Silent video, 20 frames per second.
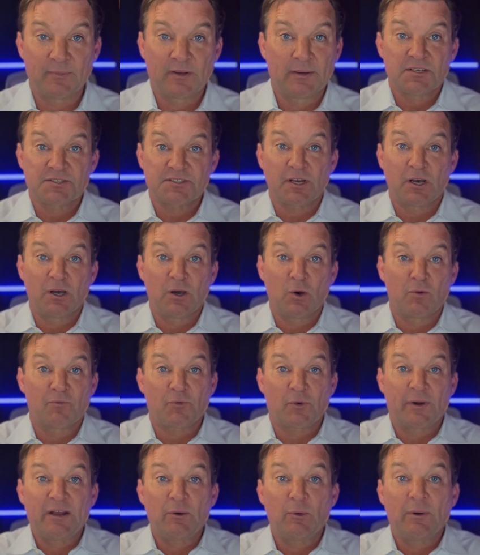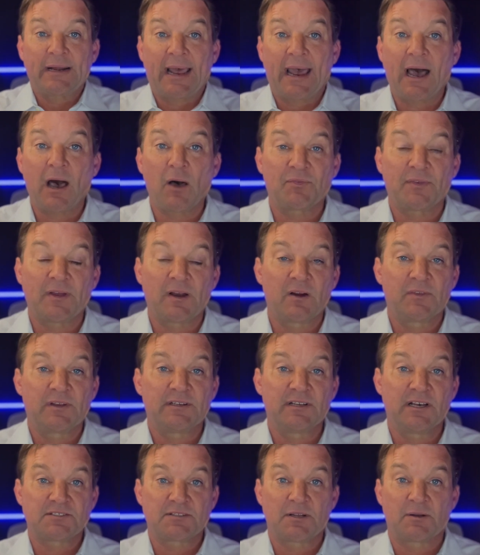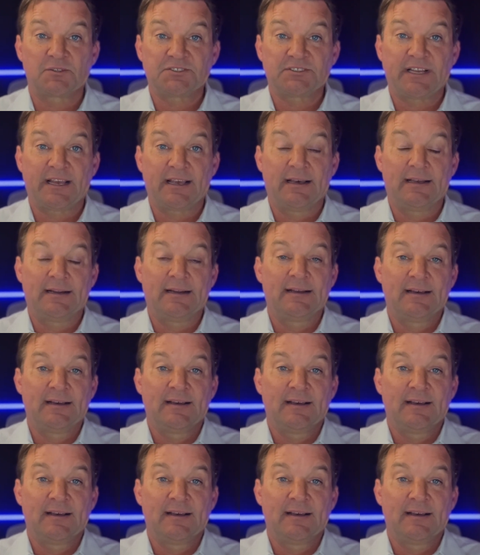So, for anyone out there that doesn't understand,